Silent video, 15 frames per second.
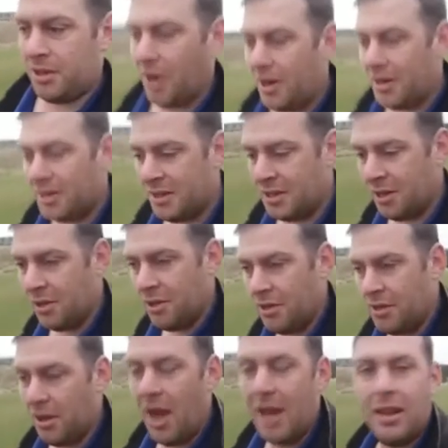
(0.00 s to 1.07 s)
to sit on the
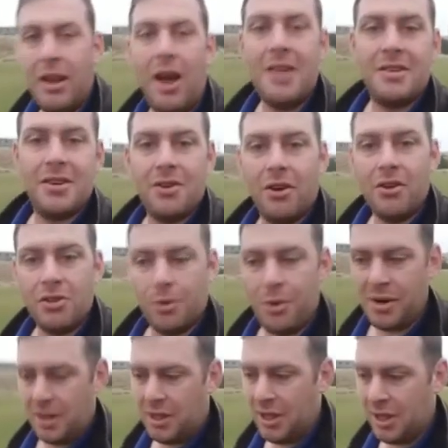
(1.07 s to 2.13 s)
sidelines and not do
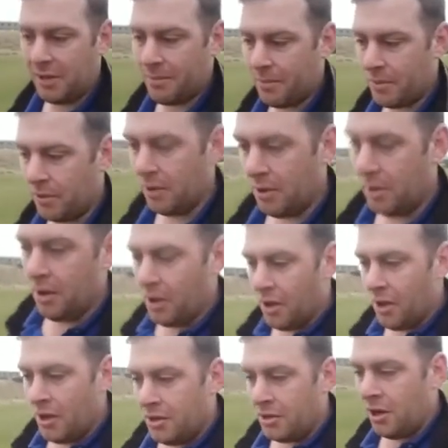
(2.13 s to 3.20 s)
anything.
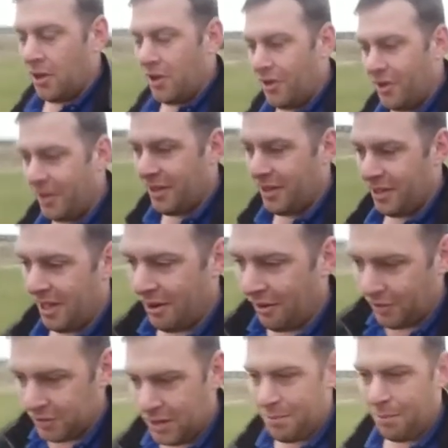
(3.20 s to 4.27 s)
So then obviously
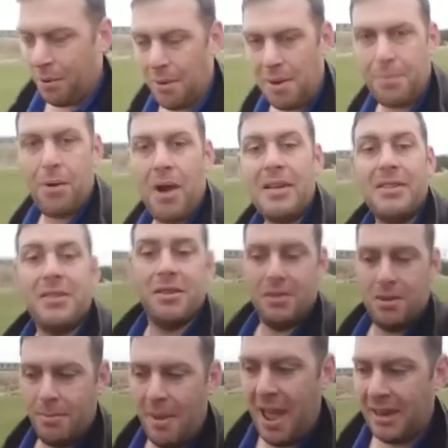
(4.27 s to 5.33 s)
property prices and
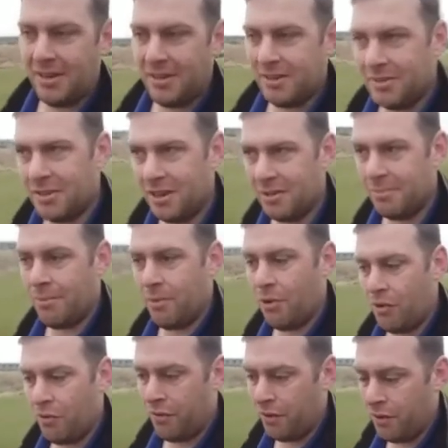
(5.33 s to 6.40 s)
demand didn't move.
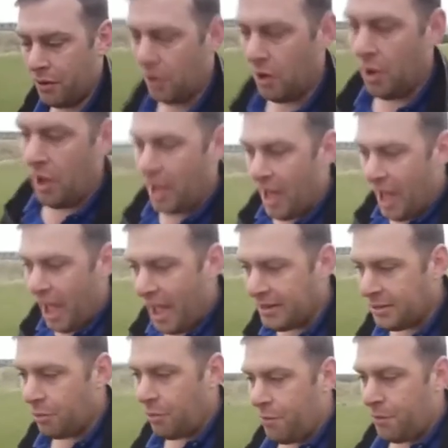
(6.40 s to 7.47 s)
As we've
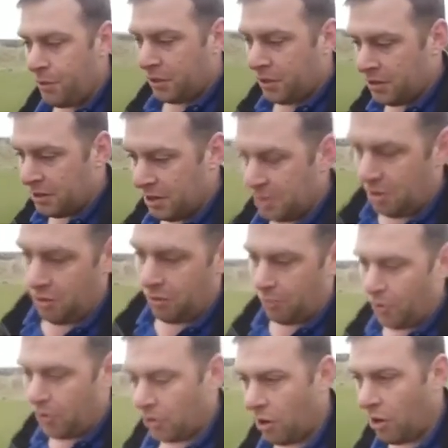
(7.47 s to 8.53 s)
continued through
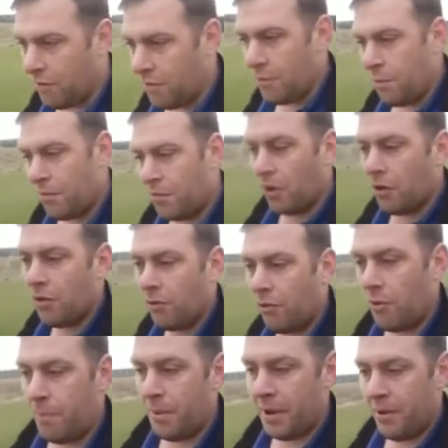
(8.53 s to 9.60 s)
COVID, we've gone through
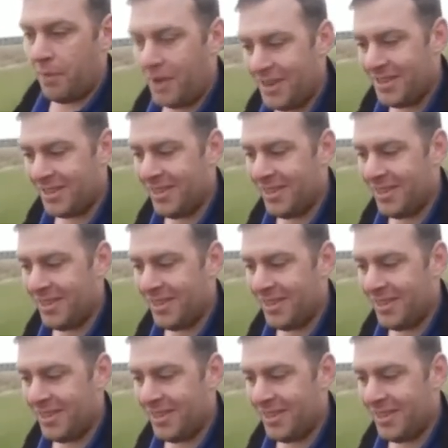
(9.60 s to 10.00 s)
periods, and